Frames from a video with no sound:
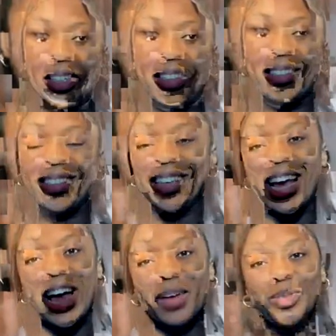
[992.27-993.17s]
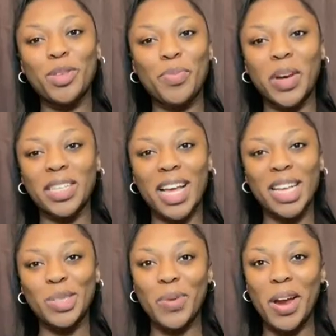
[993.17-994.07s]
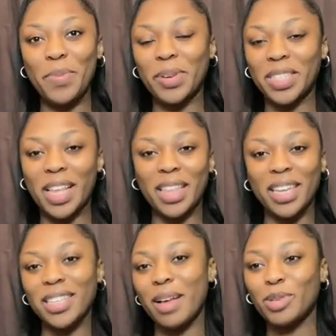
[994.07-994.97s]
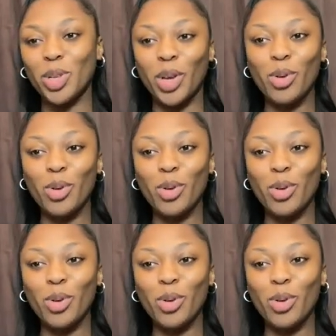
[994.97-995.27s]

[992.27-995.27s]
just, yeah, I'm super excited to wear it because I think it's absolutely